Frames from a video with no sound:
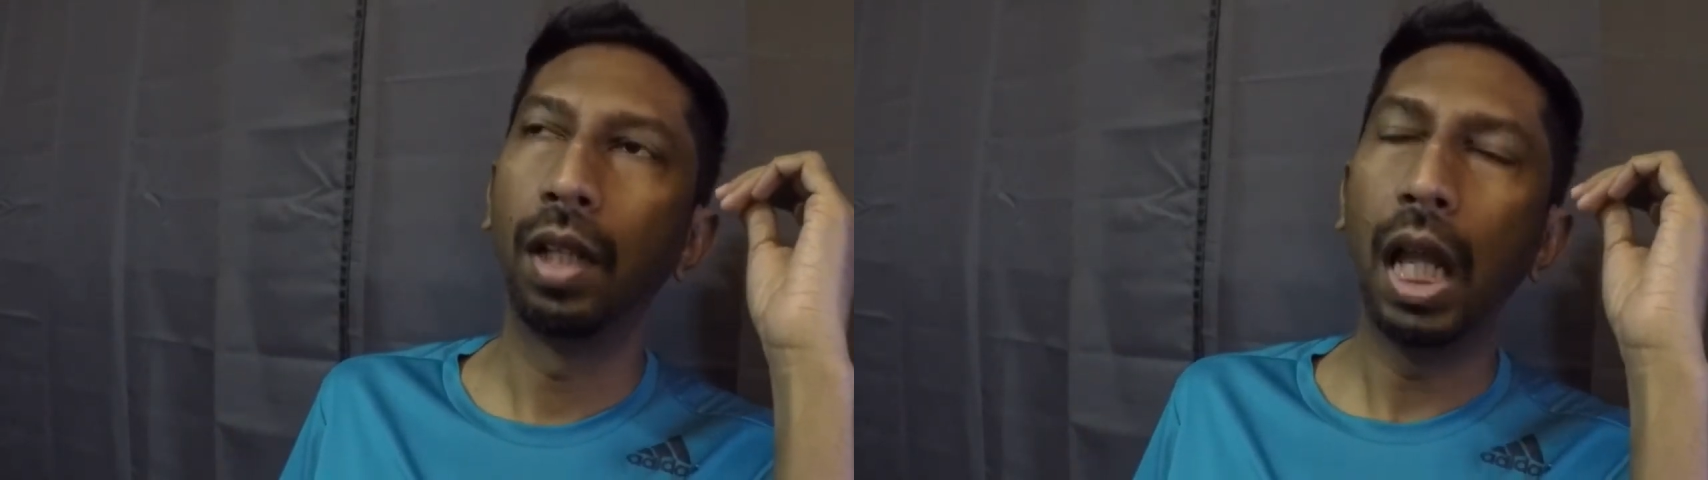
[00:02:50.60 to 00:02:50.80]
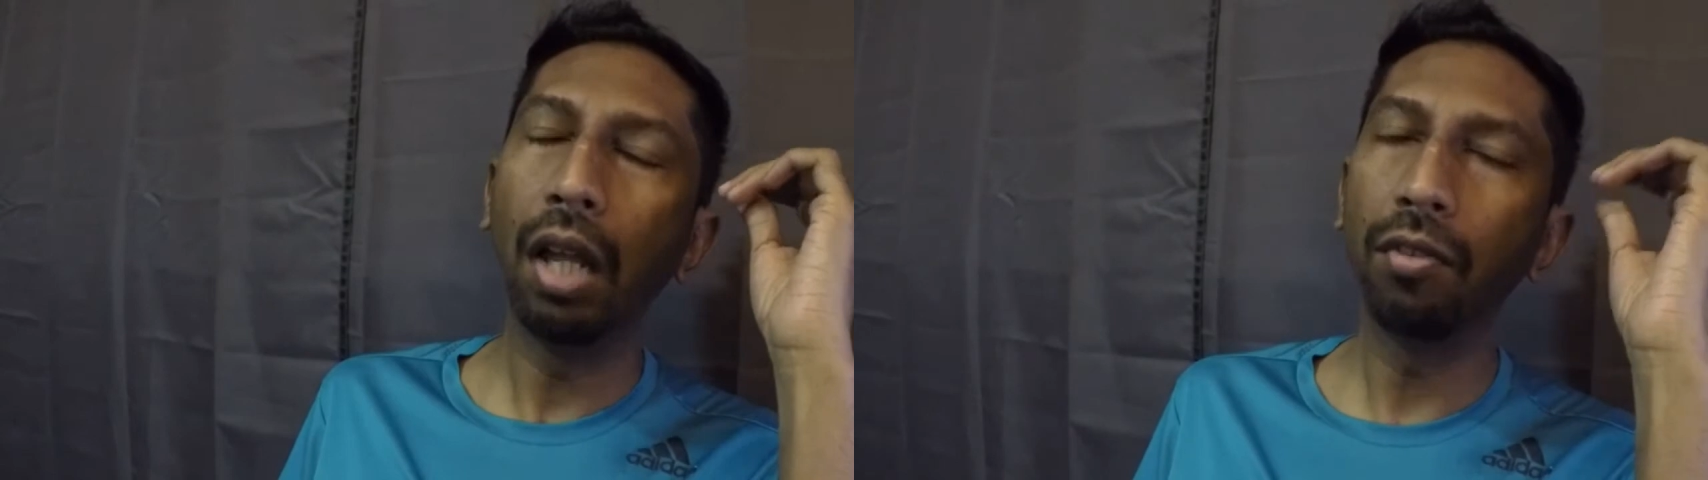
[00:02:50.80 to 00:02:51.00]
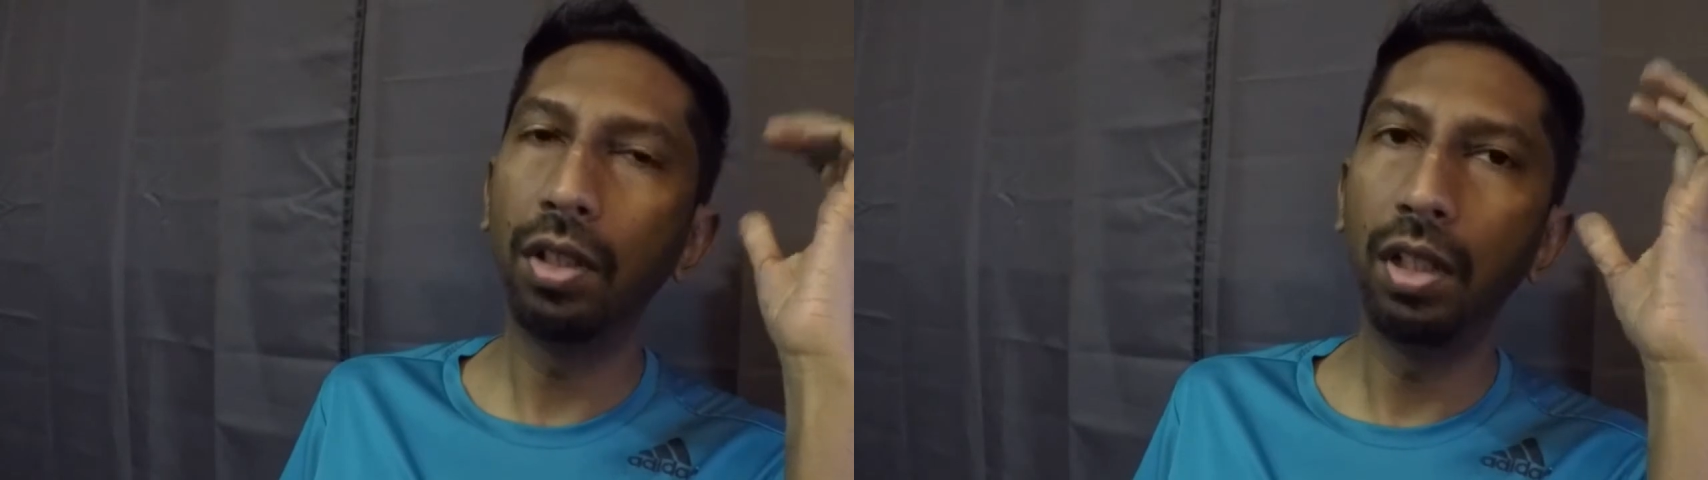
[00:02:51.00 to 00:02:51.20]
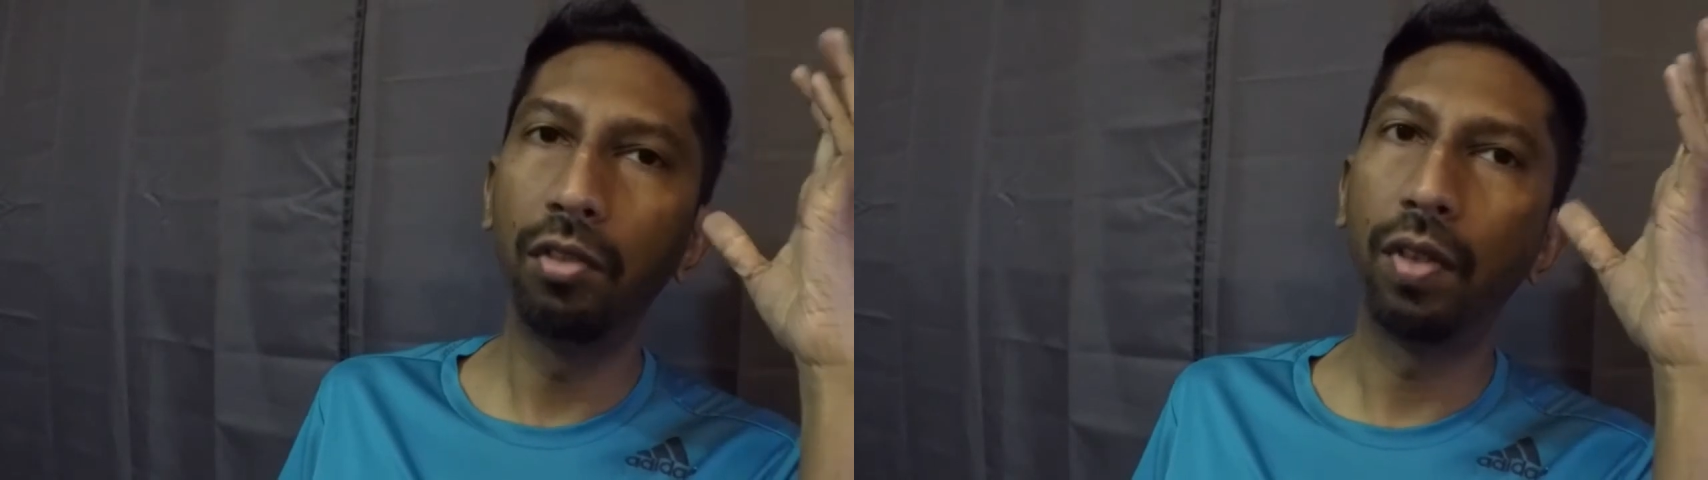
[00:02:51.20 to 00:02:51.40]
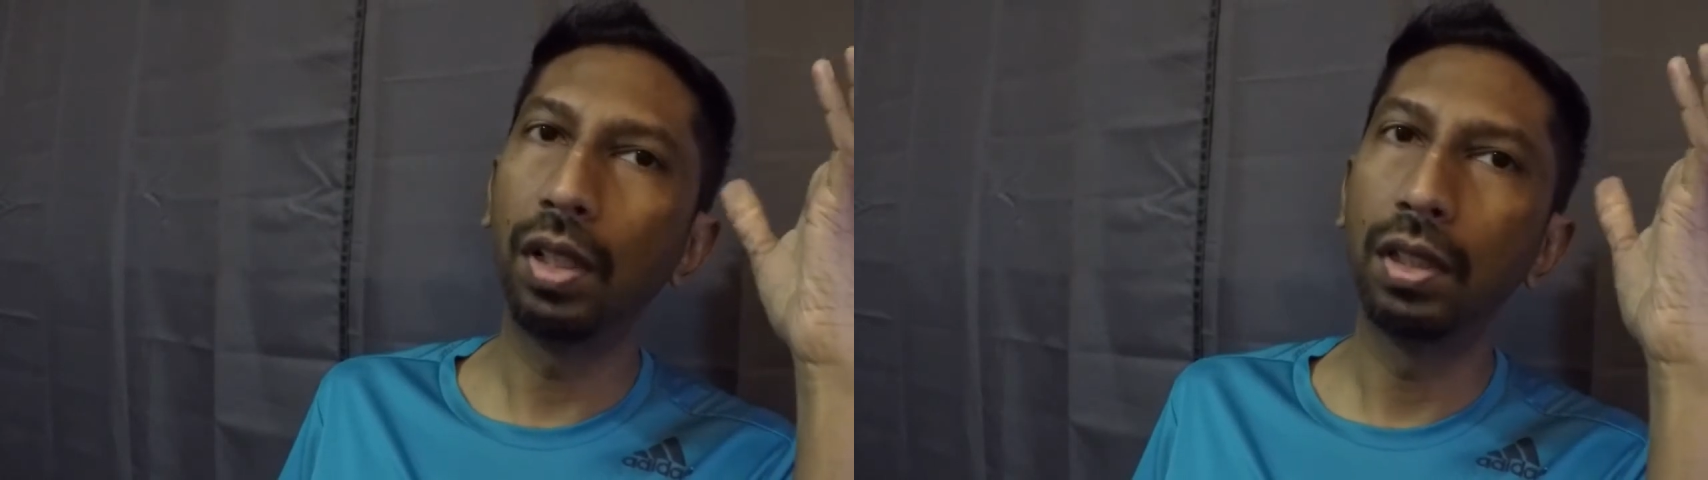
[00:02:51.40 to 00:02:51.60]
heavenly
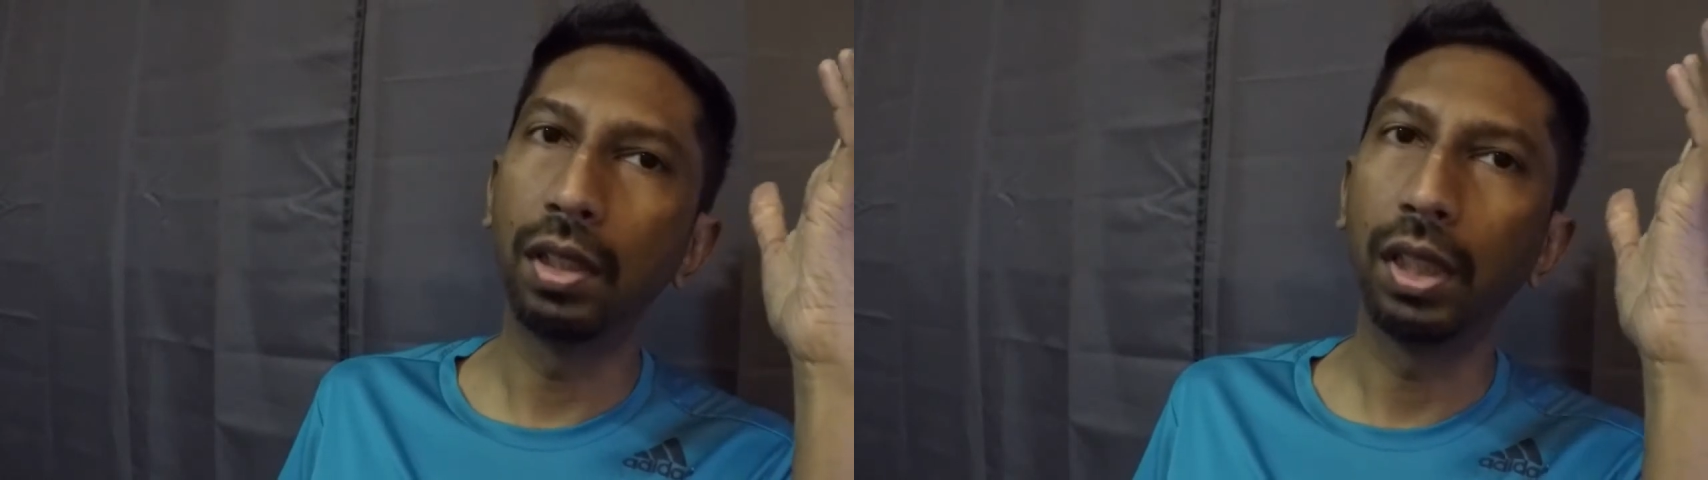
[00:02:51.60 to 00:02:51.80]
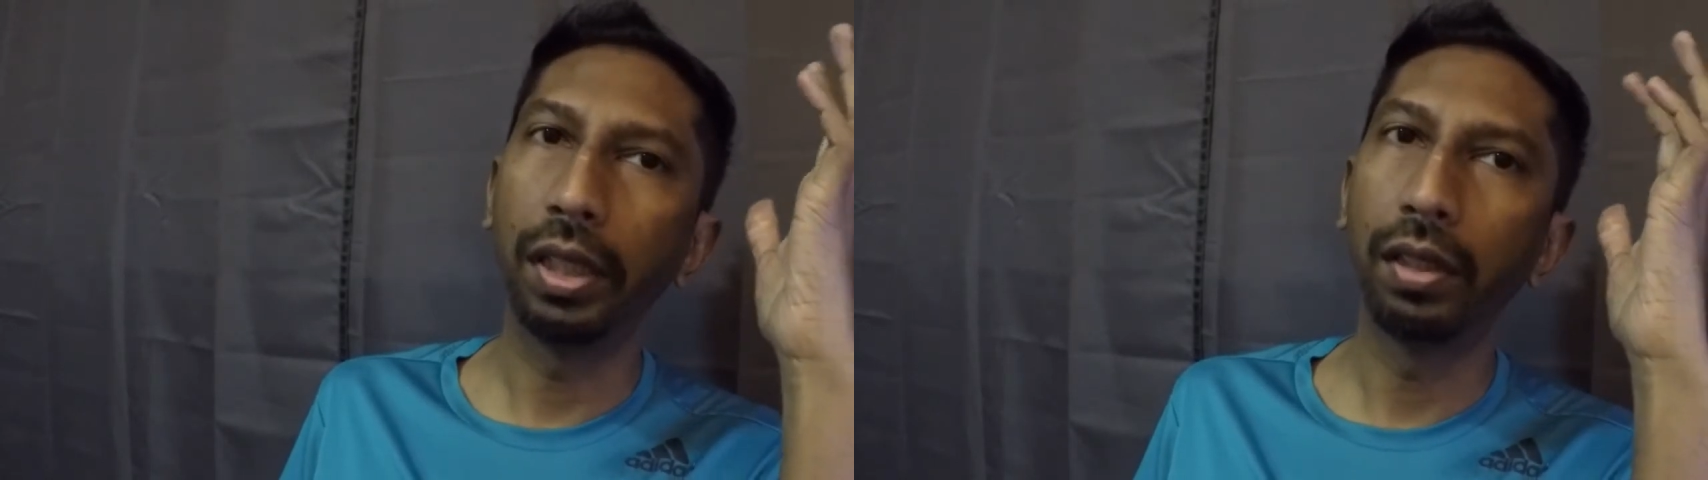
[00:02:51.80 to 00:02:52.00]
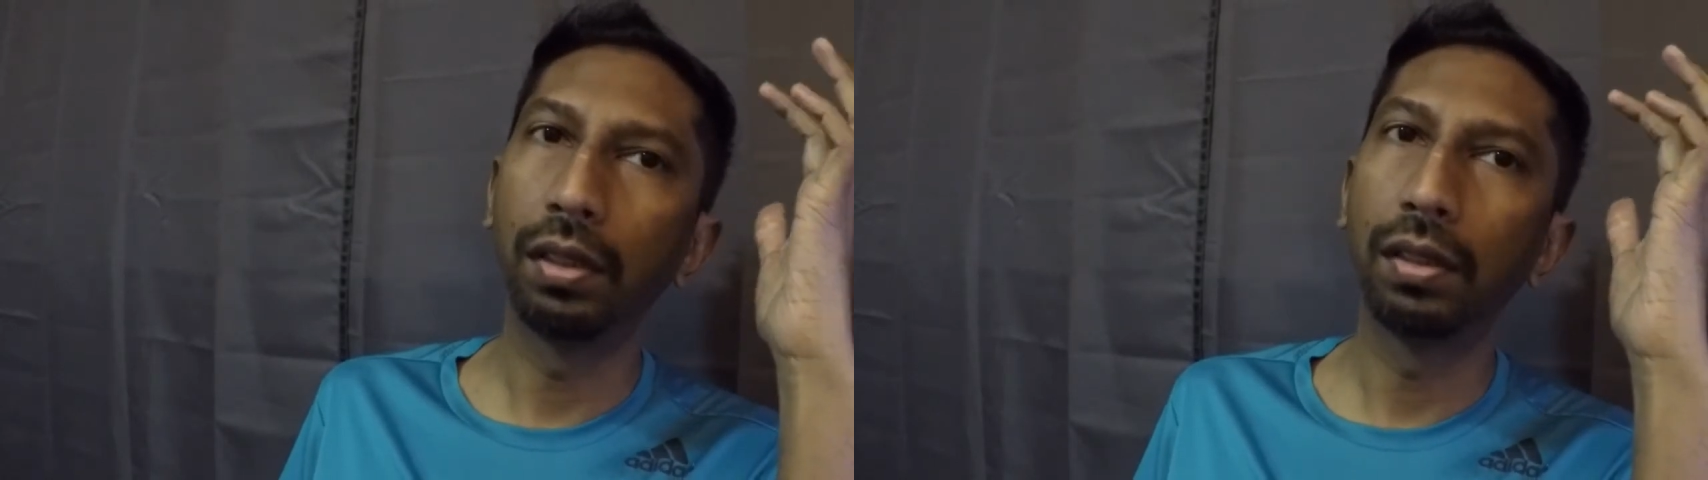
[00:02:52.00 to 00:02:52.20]
father, right?